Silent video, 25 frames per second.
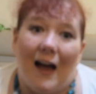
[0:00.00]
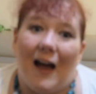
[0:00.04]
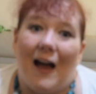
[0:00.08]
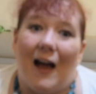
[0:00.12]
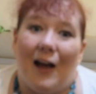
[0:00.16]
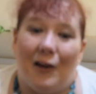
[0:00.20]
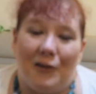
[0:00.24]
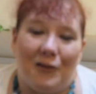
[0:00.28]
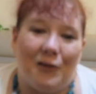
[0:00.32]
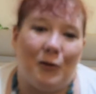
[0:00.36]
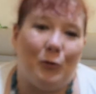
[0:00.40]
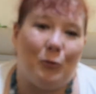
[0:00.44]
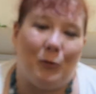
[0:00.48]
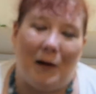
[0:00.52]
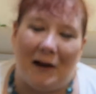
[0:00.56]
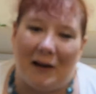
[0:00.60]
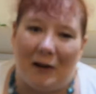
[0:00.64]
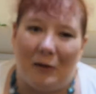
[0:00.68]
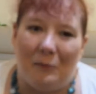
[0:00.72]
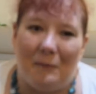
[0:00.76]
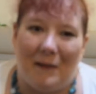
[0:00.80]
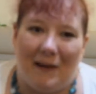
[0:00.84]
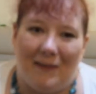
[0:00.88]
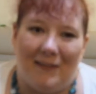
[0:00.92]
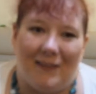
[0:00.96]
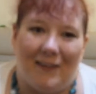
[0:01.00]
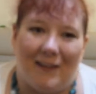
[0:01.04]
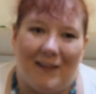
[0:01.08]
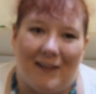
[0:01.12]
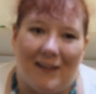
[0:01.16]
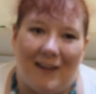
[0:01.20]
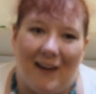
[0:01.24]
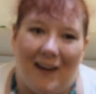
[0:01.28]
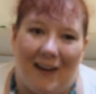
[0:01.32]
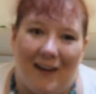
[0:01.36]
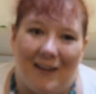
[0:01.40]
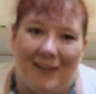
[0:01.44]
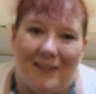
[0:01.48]
I do recommend that
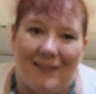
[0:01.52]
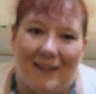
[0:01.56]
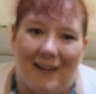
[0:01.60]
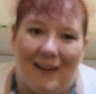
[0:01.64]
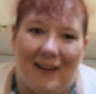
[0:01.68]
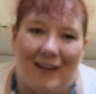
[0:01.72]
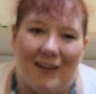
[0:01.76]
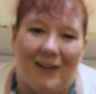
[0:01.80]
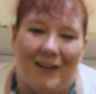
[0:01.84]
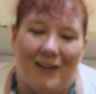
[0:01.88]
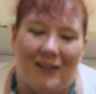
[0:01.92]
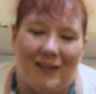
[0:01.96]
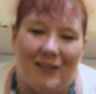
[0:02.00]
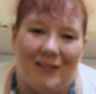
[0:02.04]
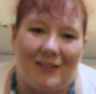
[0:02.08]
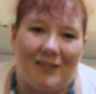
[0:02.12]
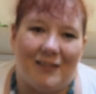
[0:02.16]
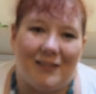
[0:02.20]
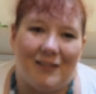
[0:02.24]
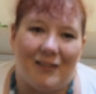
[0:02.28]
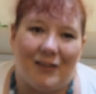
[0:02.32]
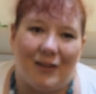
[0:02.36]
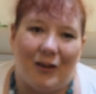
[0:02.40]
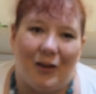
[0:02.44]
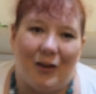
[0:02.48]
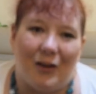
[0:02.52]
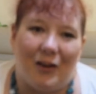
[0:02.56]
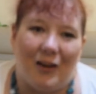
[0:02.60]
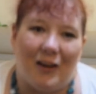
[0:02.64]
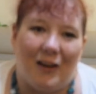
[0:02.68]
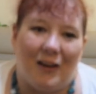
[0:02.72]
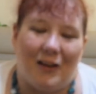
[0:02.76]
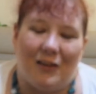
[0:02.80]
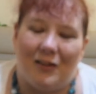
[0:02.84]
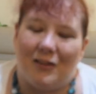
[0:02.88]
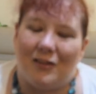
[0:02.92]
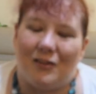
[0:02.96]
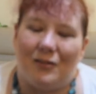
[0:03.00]
it, it is
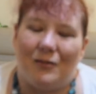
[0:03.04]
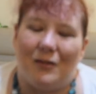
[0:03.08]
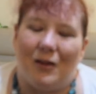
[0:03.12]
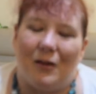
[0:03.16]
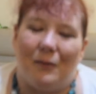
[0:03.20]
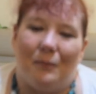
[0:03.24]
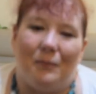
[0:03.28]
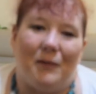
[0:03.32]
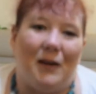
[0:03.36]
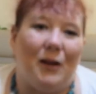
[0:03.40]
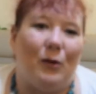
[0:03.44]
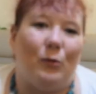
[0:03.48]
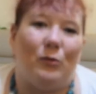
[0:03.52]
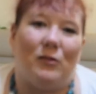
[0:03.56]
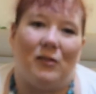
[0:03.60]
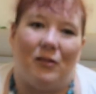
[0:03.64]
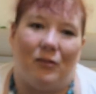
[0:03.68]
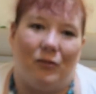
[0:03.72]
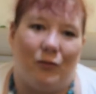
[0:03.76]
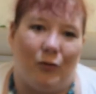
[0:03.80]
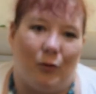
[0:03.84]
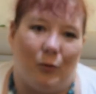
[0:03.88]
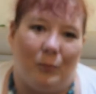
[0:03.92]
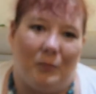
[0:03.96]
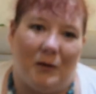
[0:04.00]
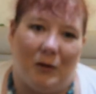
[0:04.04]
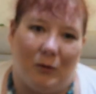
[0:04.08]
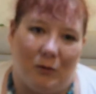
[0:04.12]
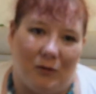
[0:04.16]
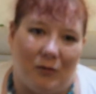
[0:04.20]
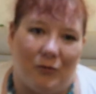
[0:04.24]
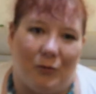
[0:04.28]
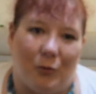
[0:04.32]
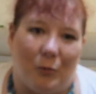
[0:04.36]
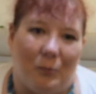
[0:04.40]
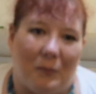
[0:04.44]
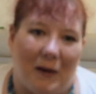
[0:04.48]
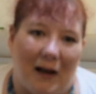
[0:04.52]
is a beautiful,
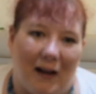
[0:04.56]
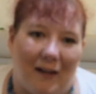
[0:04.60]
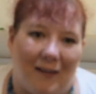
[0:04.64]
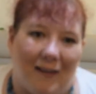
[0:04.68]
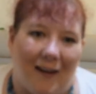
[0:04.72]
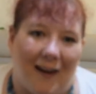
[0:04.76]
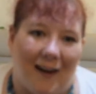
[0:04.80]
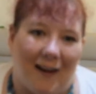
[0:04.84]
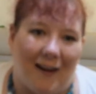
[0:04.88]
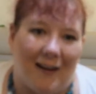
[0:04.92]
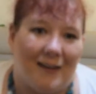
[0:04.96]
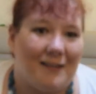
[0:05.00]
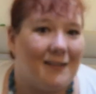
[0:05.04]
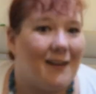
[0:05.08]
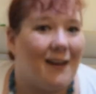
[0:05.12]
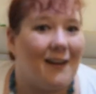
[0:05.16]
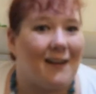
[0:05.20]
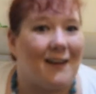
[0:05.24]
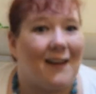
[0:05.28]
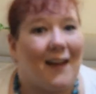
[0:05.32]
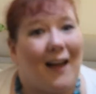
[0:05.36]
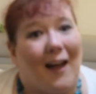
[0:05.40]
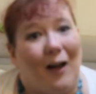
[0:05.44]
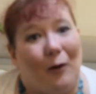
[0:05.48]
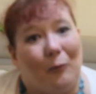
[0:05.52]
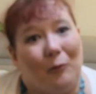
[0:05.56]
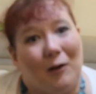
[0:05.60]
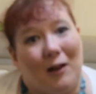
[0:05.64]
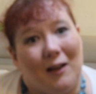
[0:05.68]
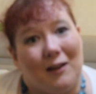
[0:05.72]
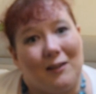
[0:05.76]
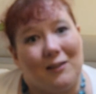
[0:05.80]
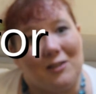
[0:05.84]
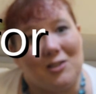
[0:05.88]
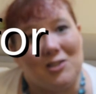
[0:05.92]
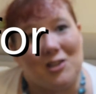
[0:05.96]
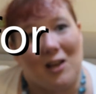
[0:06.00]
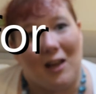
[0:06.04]
beautiful ballet and I can't
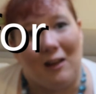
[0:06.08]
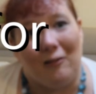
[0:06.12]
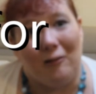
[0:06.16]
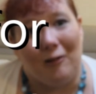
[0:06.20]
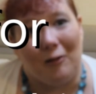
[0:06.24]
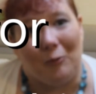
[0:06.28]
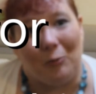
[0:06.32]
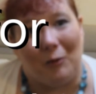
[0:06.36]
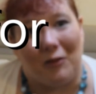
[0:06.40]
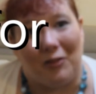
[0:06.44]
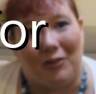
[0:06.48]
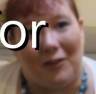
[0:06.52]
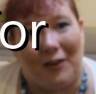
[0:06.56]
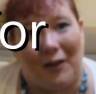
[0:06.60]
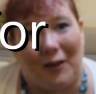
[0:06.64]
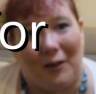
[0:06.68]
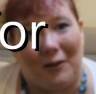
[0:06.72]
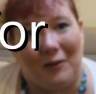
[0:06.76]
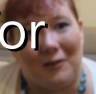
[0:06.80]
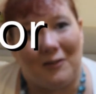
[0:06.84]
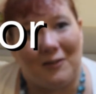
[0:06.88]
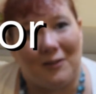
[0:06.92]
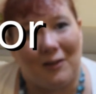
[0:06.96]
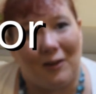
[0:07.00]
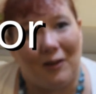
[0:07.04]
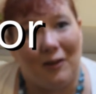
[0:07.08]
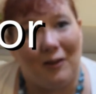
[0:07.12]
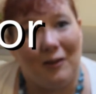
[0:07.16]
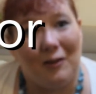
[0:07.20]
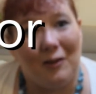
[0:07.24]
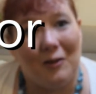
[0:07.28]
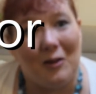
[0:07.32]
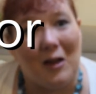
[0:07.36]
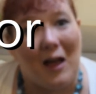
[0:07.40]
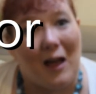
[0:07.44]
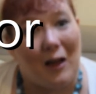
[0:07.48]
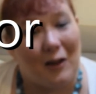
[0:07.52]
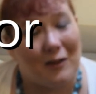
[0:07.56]
wait to share it with you. So,
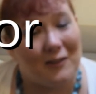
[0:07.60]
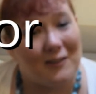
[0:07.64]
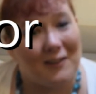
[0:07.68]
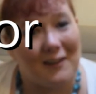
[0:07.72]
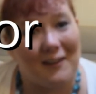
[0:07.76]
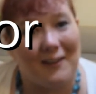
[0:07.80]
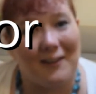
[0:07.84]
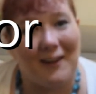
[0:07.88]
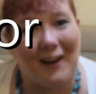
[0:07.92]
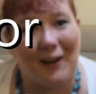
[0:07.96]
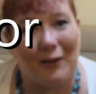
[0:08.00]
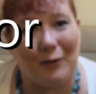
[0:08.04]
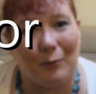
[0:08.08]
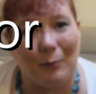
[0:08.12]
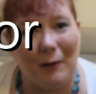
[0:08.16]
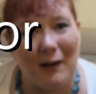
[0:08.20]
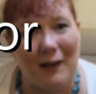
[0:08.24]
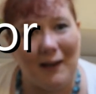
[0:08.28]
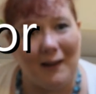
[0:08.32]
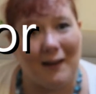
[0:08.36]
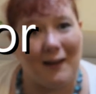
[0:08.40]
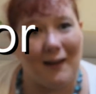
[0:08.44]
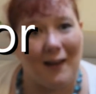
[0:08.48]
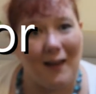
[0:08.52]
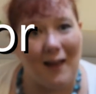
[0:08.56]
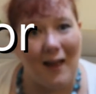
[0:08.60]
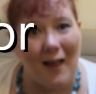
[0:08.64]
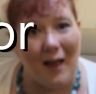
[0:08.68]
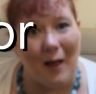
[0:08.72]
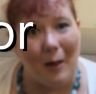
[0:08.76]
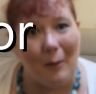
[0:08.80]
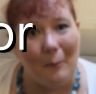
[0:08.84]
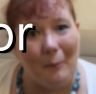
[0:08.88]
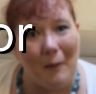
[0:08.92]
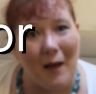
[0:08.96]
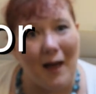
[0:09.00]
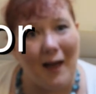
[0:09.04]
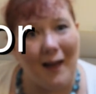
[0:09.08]
I'll see you next week.
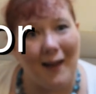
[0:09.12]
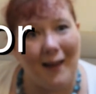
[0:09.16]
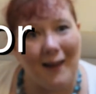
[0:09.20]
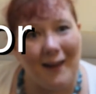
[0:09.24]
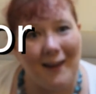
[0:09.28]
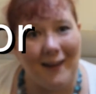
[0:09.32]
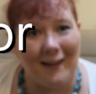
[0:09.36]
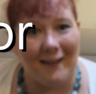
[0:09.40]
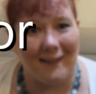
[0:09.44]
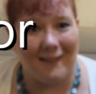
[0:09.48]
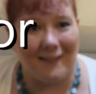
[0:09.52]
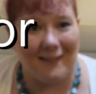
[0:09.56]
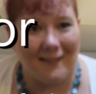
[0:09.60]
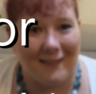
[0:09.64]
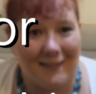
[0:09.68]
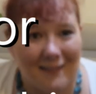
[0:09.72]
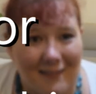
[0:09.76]
Bye!